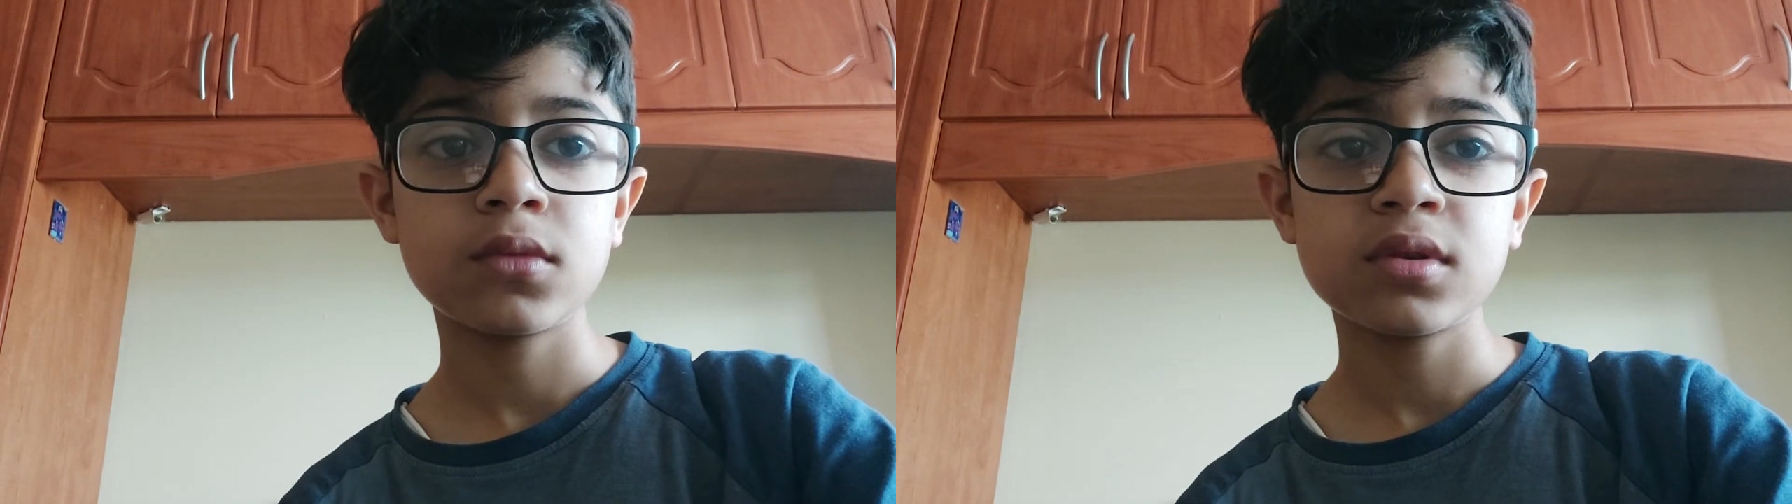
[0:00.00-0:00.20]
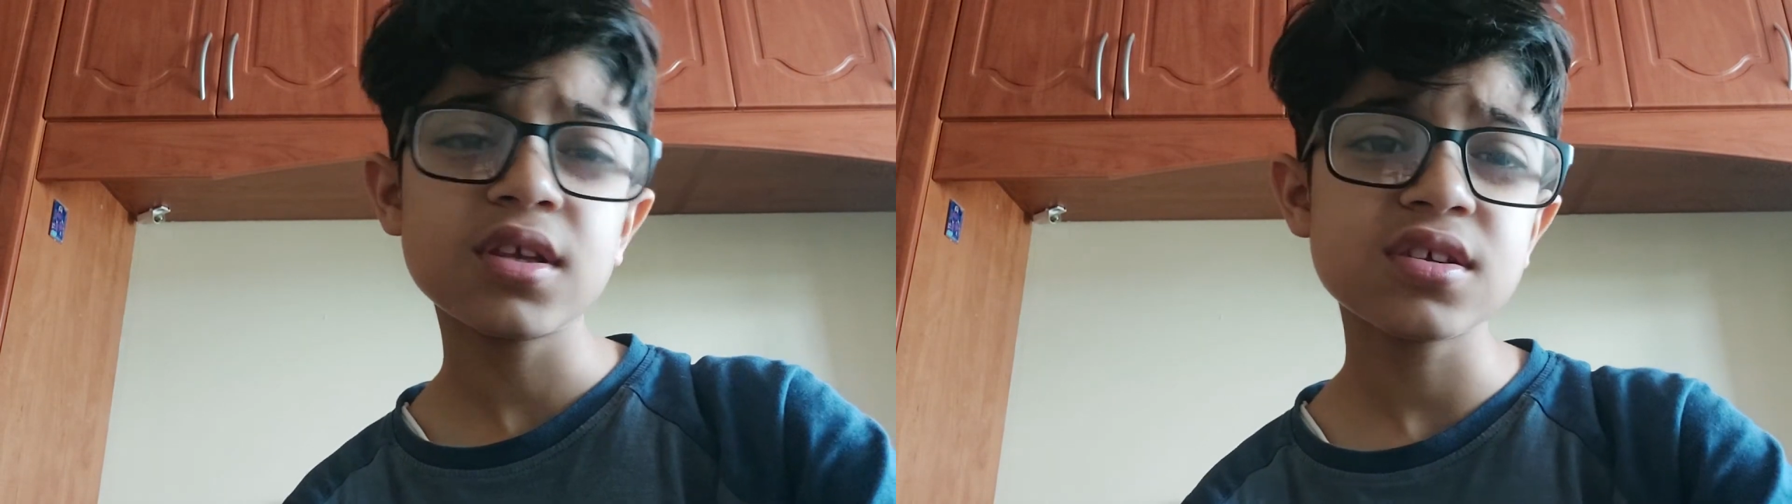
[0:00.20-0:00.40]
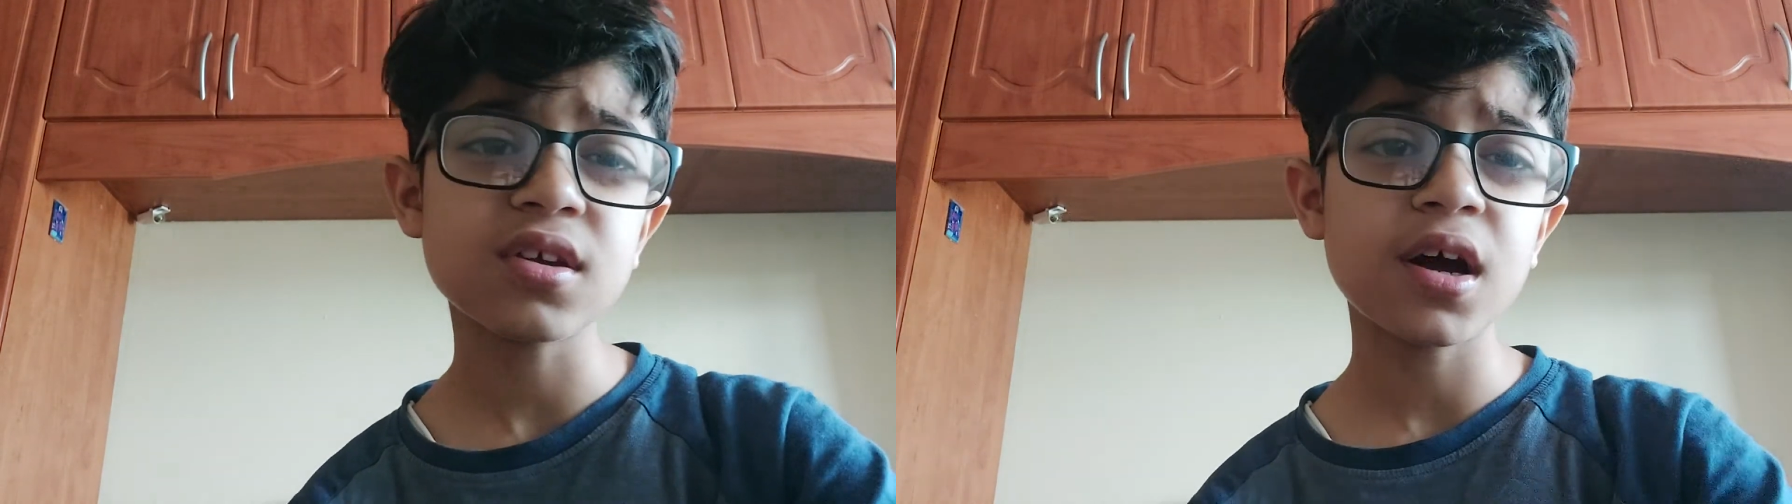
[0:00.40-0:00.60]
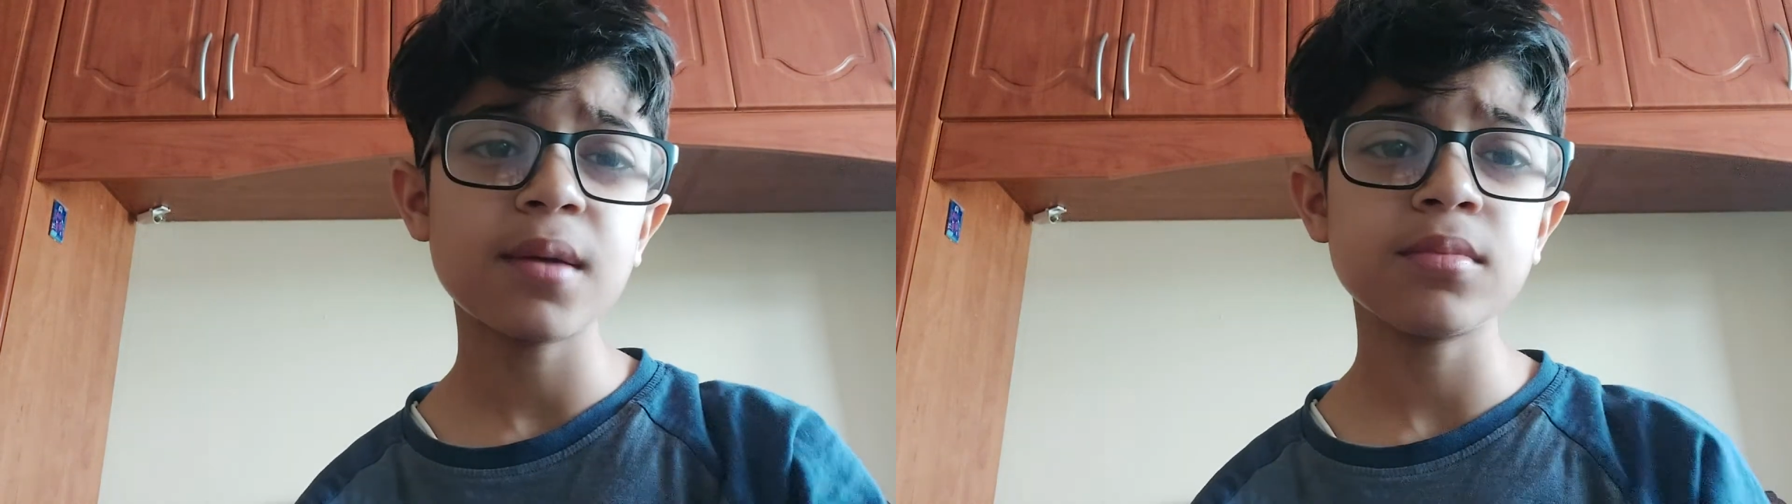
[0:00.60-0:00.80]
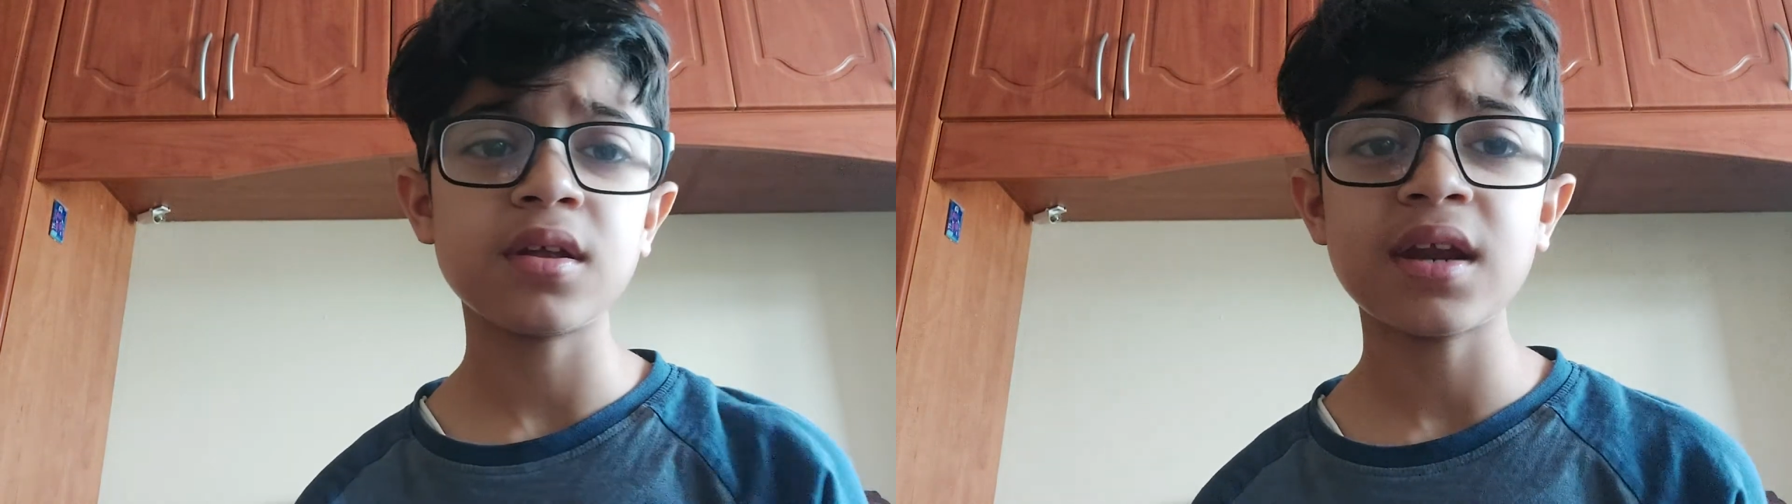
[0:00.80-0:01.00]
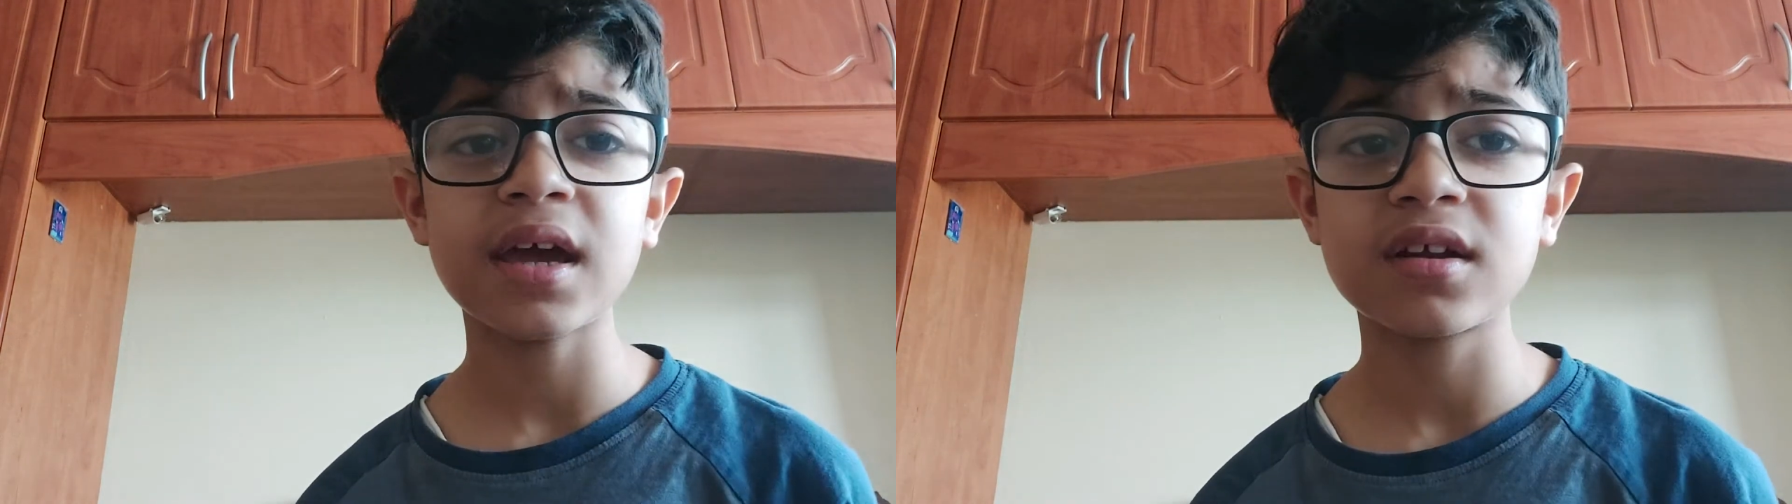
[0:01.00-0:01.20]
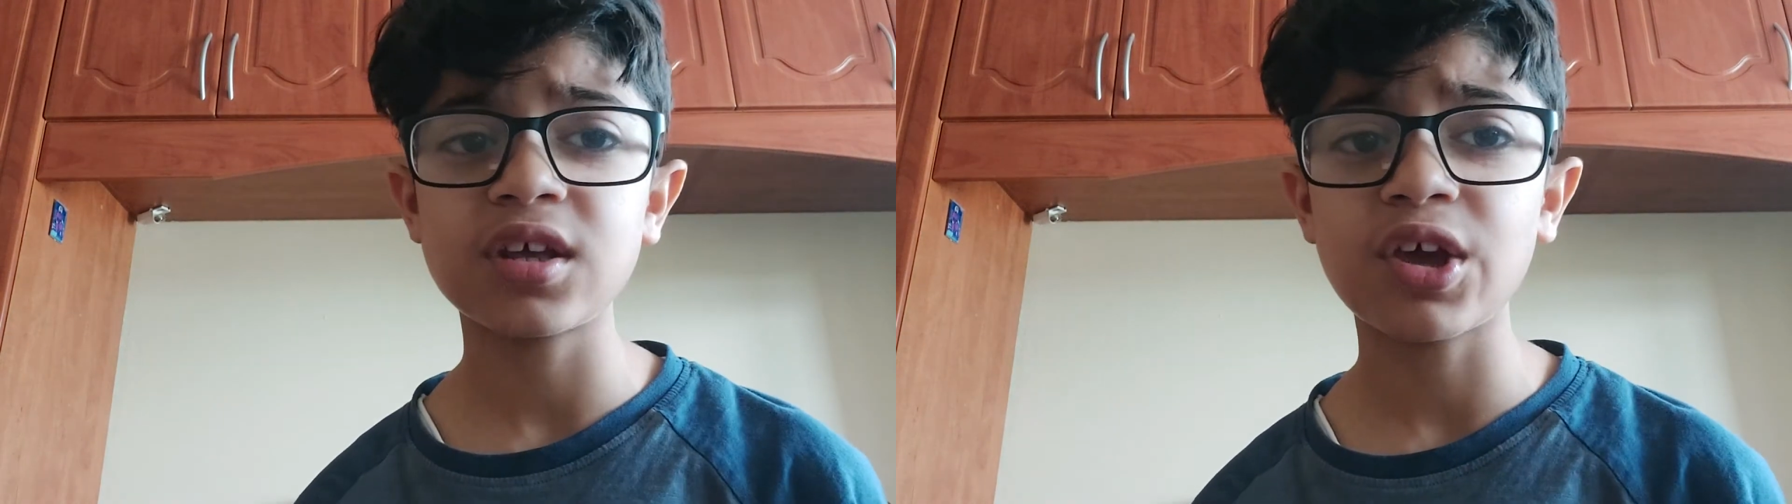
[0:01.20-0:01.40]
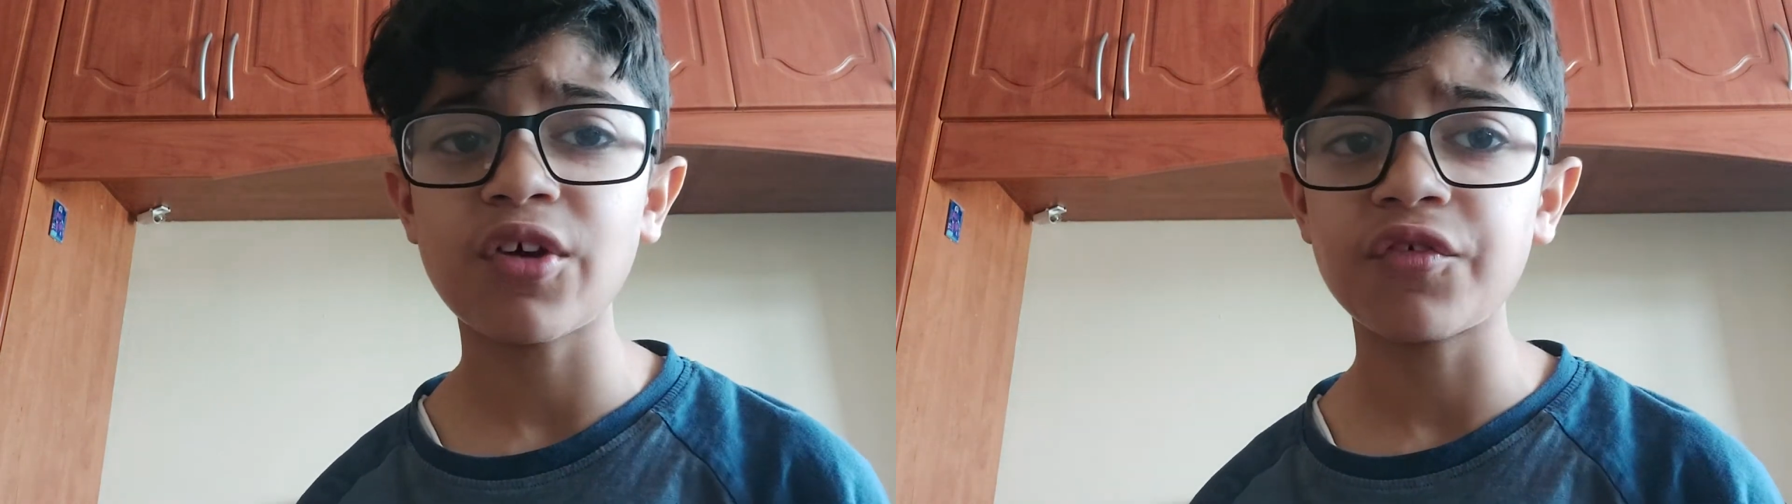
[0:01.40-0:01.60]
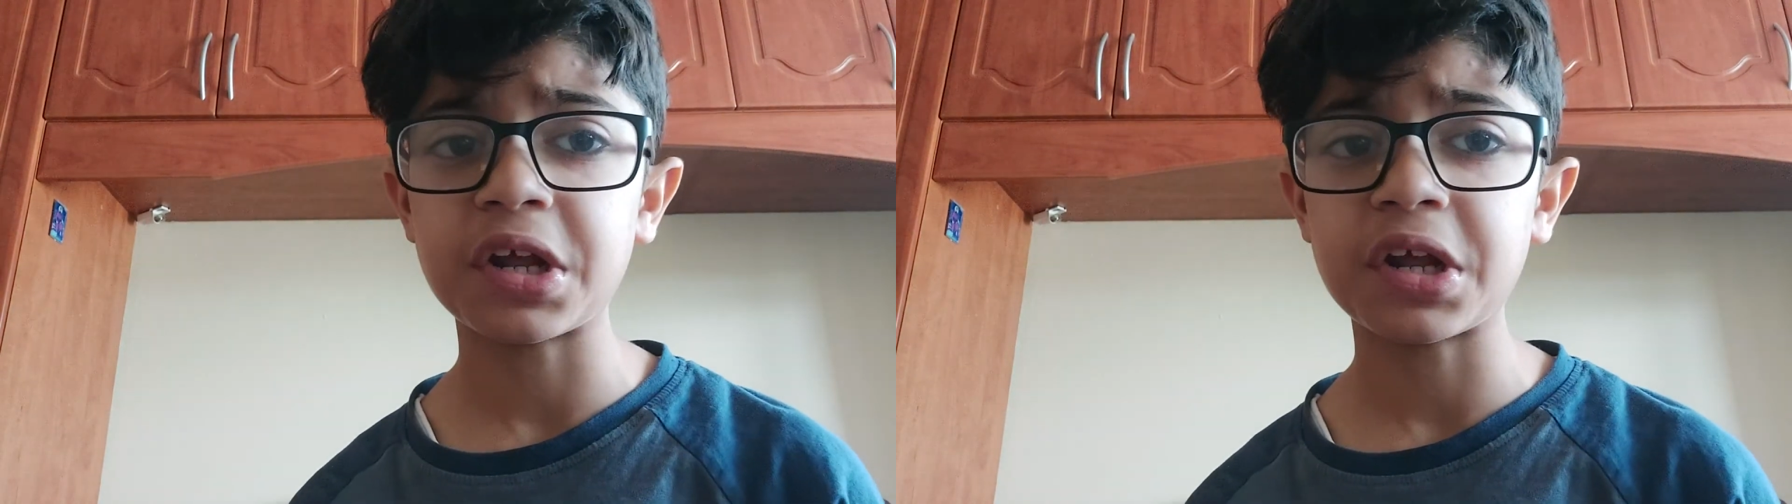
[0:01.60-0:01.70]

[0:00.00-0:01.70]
This time, the negative